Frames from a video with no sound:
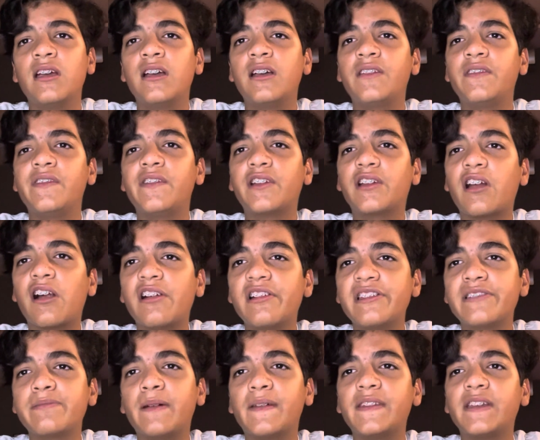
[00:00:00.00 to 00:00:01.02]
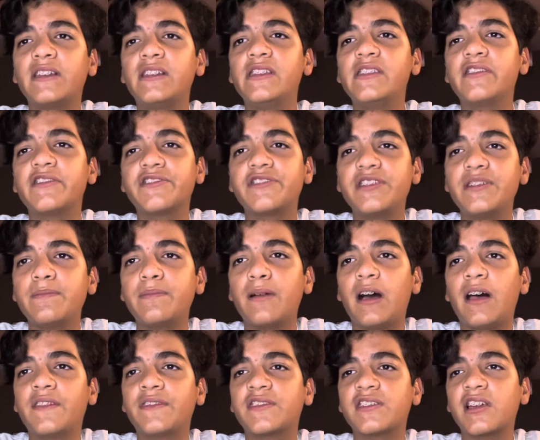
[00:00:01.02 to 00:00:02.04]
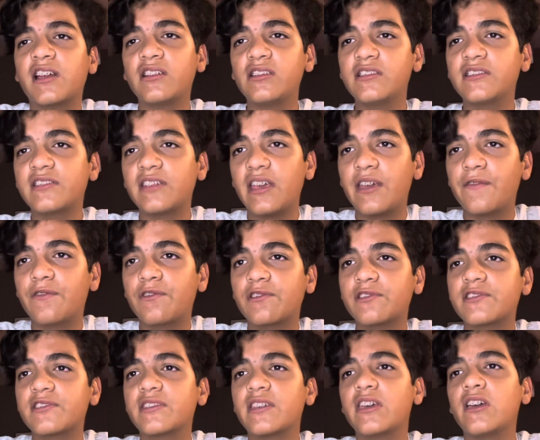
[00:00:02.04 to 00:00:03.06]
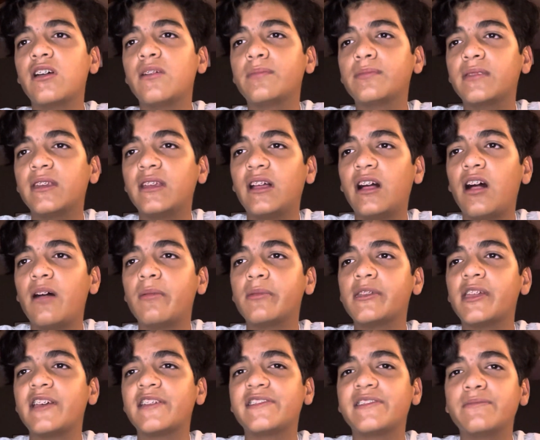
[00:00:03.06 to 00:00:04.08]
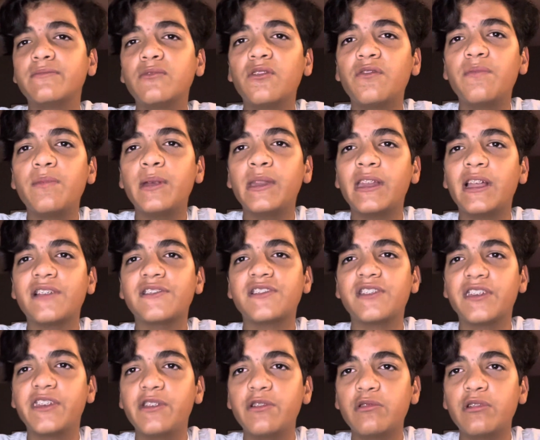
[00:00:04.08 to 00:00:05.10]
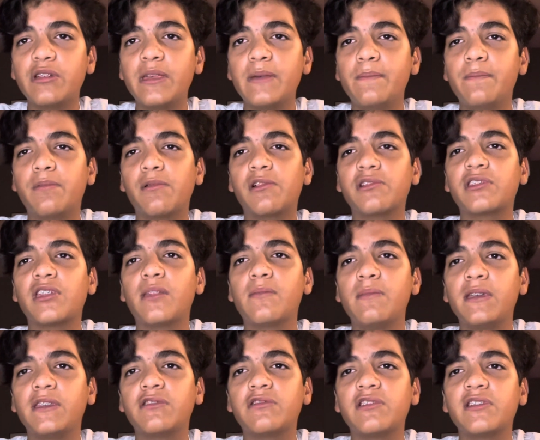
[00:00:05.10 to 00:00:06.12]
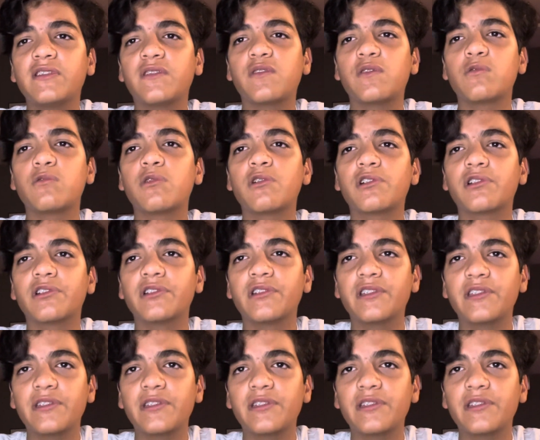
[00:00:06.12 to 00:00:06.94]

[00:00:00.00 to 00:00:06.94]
Their charismatic leadership and tireless efforts helped galvanize the movement and secure important victories for workers.